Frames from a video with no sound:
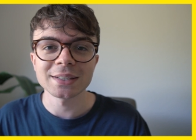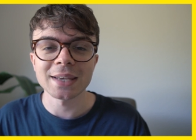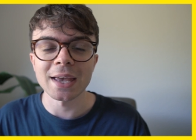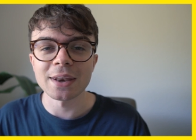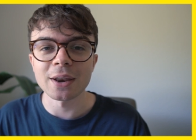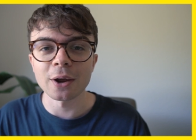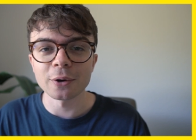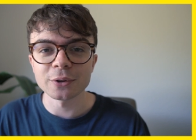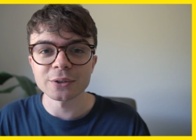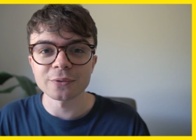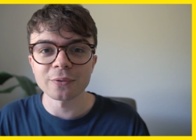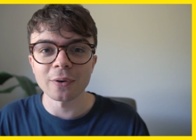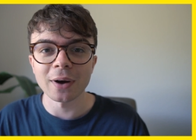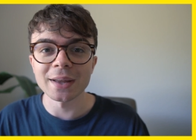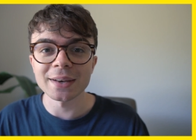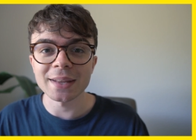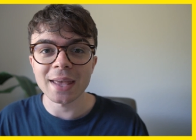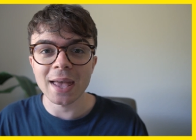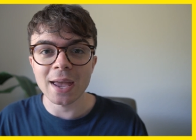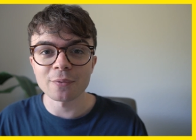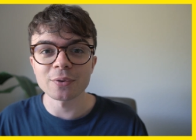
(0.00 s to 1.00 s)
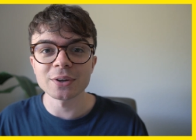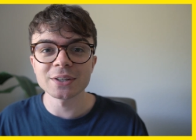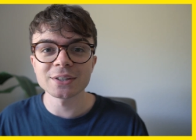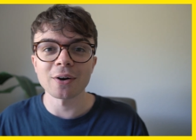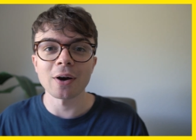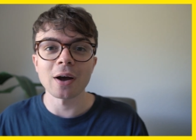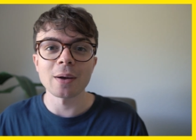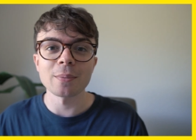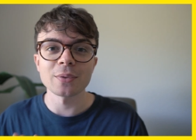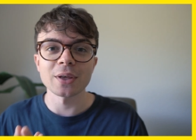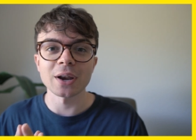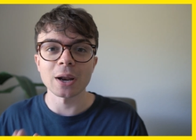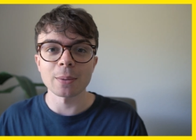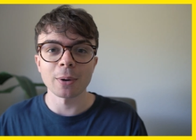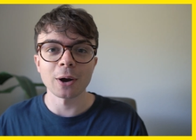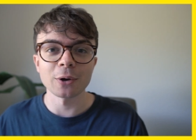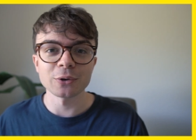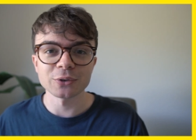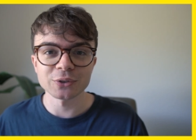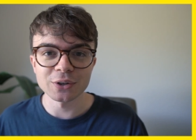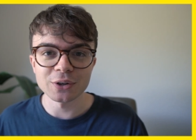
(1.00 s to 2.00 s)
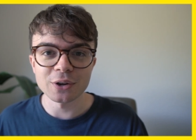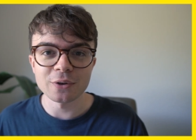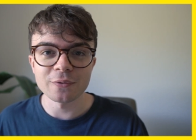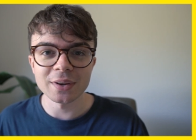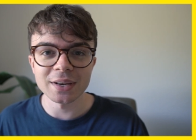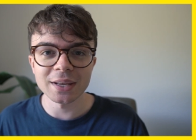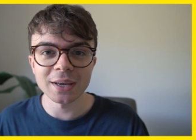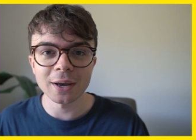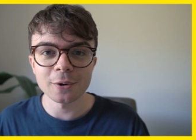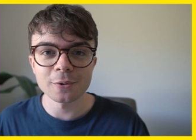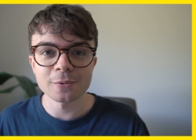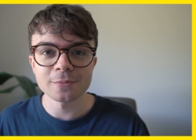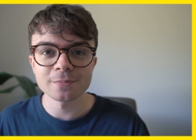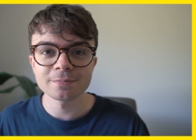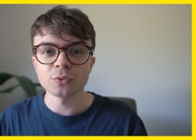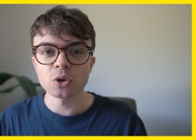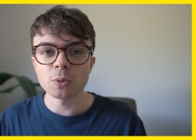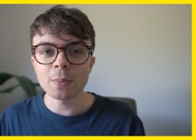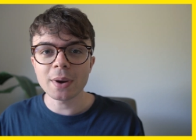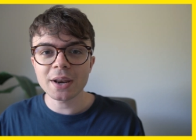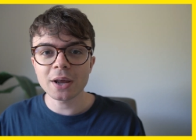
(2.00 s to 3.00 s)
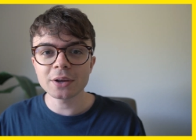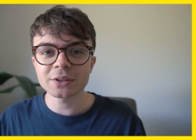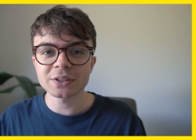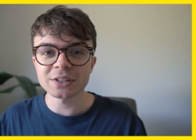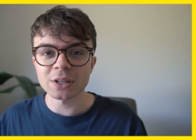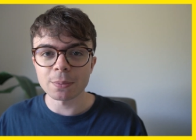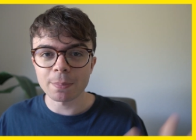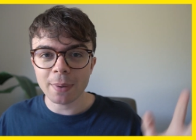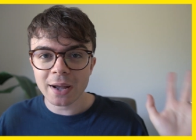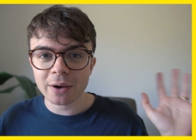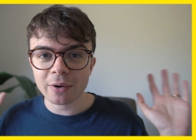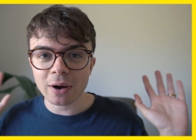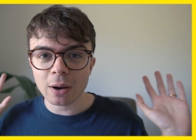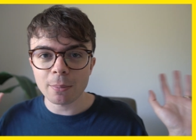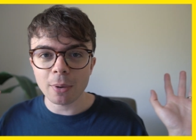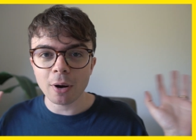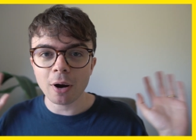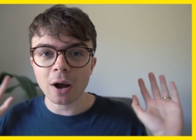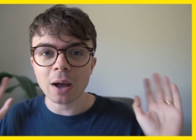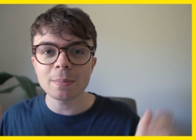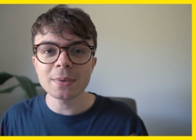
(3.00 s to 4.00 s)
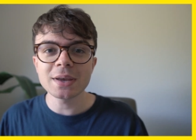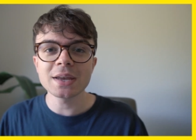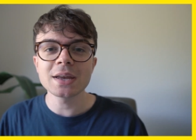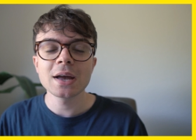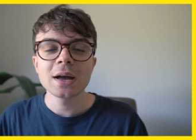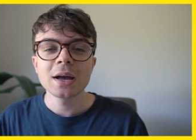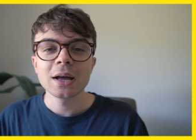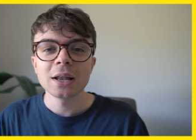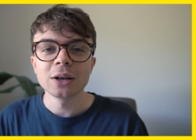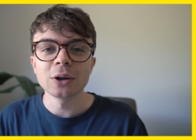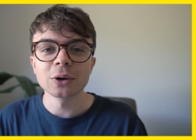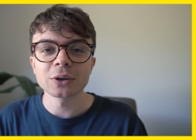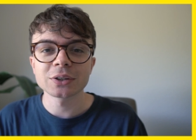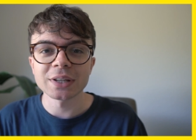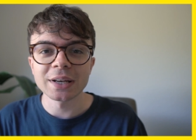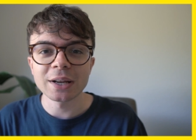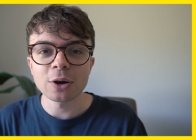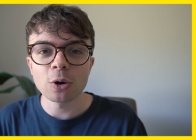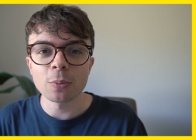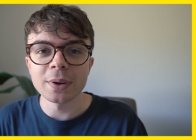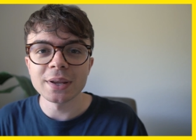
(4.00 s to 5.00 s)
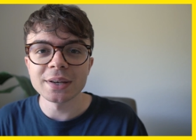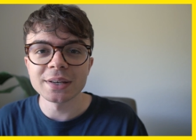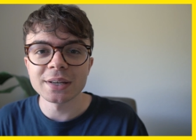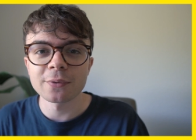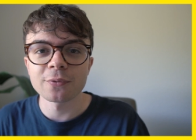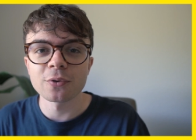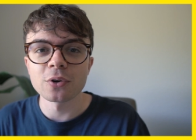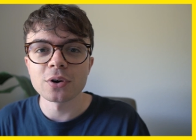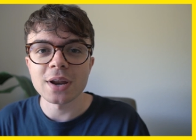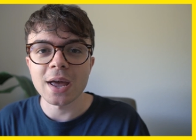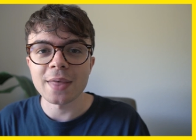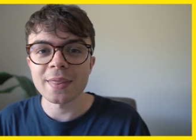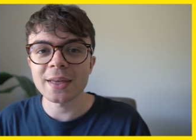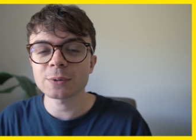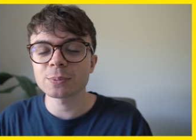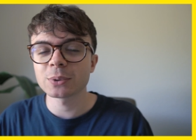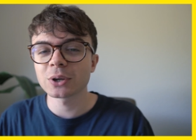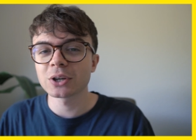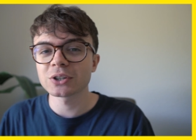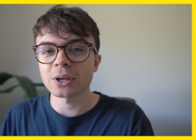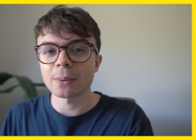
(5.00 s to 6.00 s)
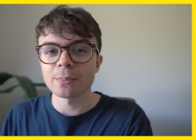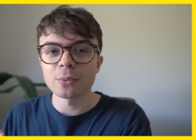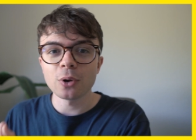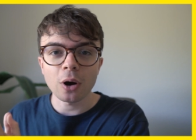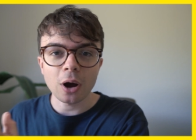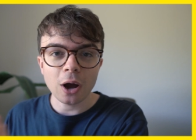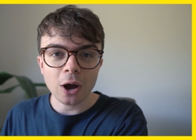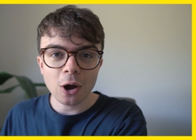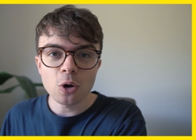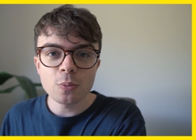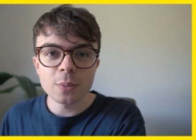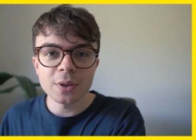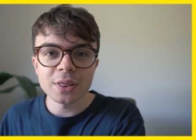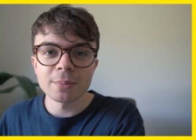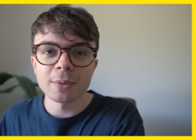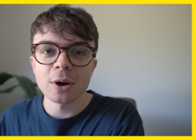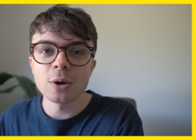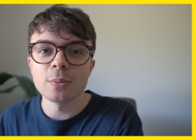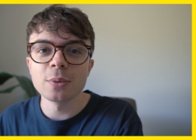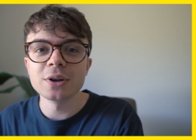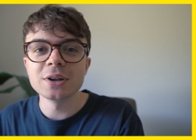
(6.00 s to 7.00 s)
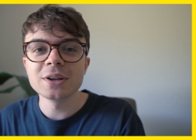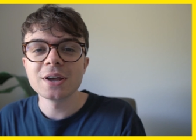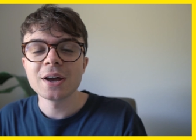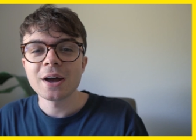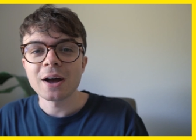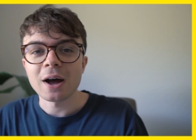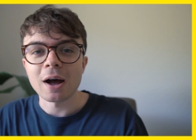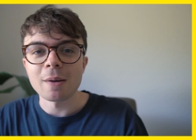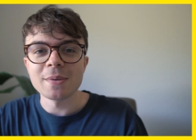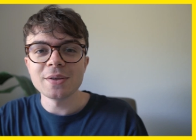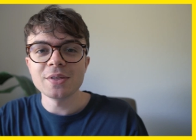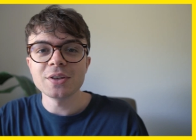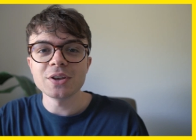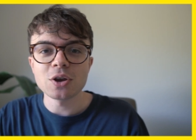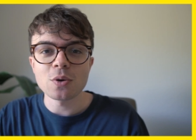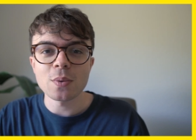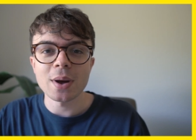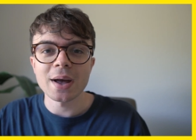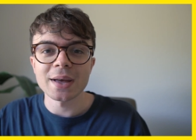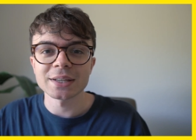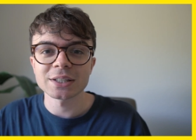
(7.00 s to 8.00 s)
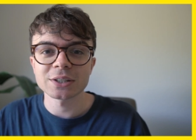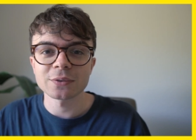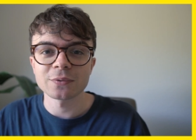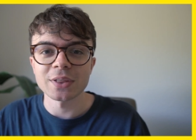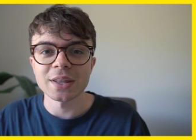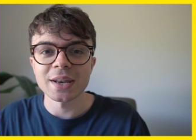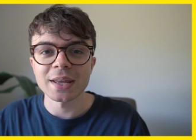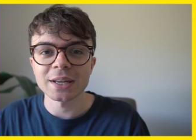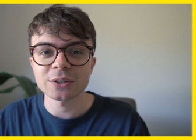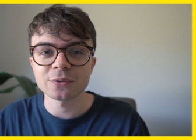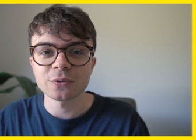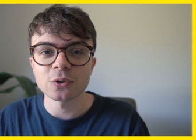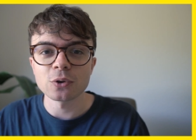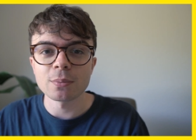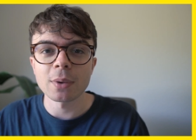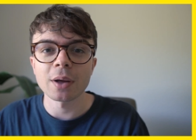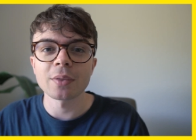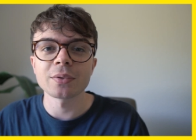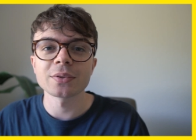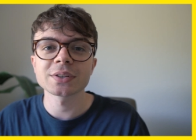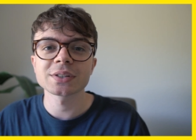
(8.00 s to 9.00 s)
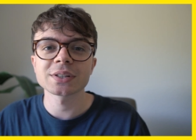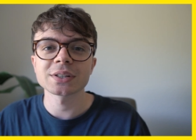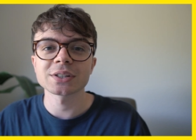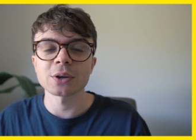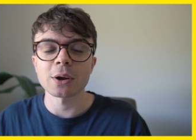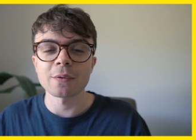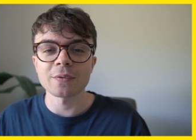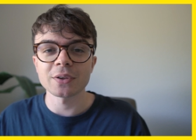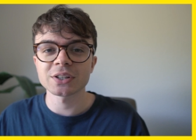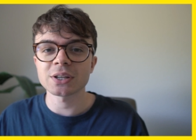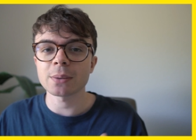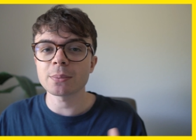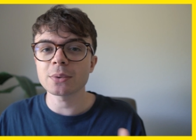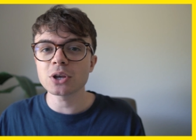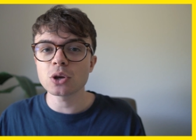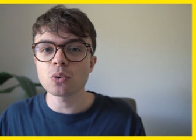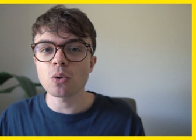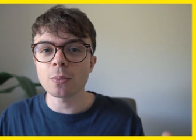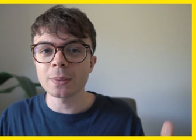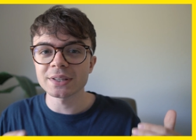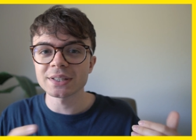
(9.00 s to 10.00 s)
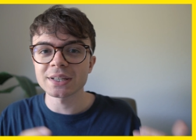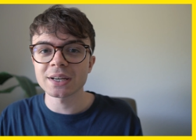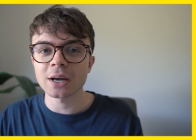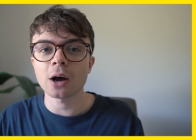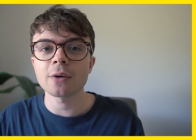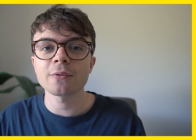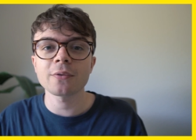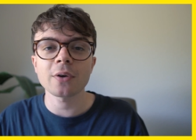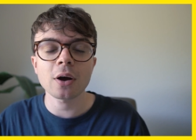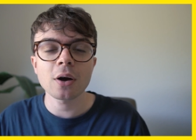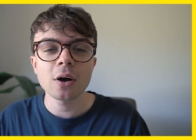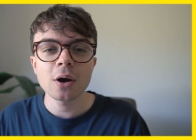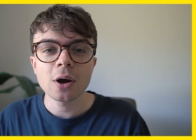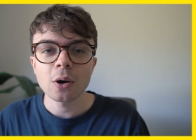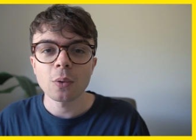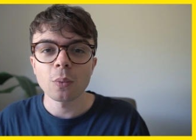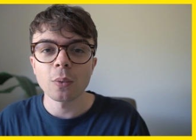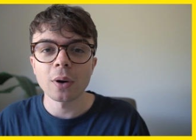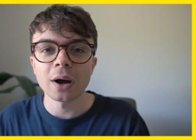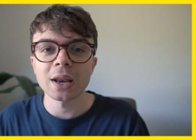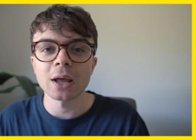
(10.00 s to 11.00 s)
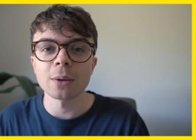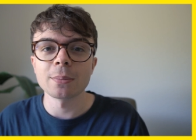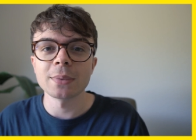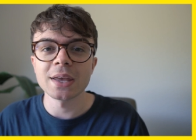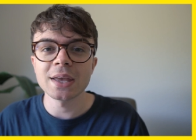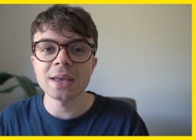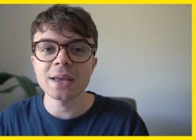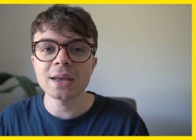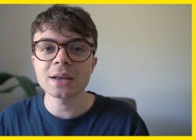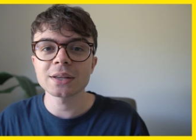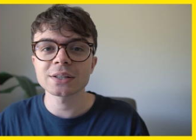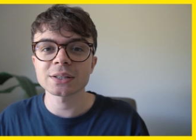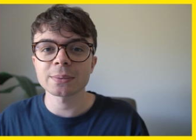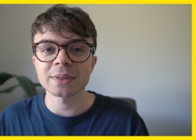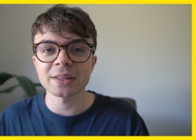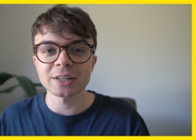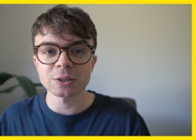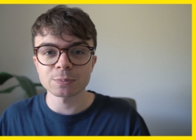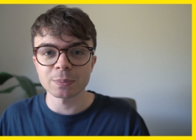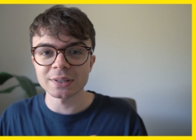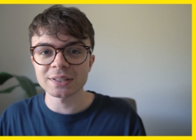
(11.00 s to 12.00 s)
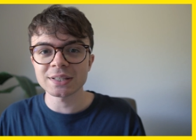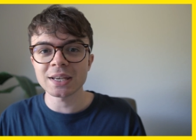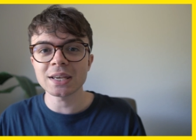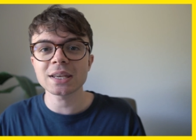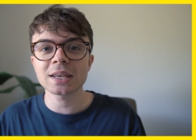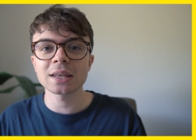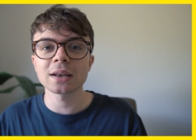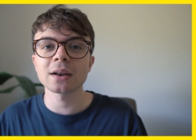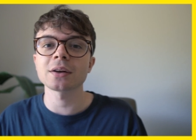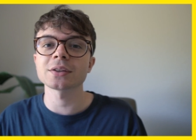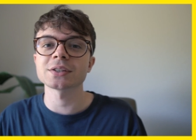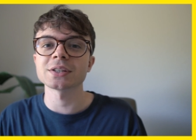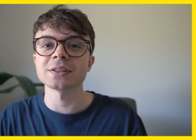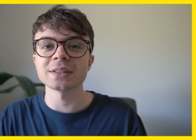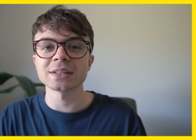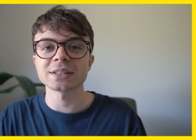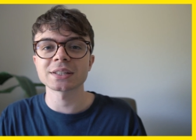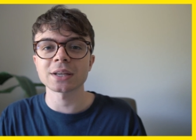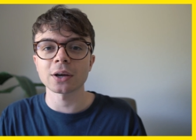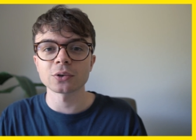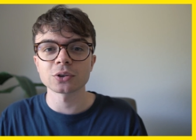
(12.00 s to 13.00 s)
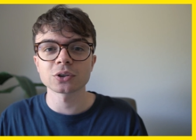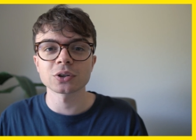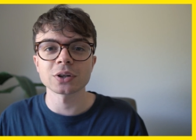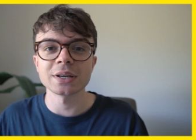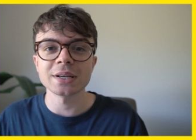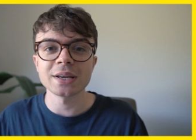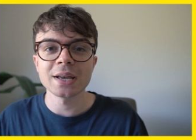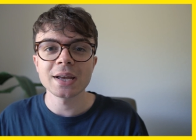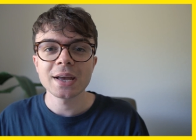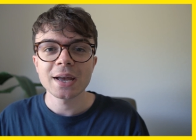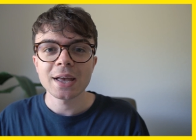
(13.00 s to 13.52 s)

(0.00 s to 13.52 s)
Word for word: to get notified every time that I post a new video. You may notice the background behind me looks a little bit different, and that's because I'm not home at the moment. I'm in the U S for the next few months. So if there's something you want me to cover while I'm here, something that's particular to this country,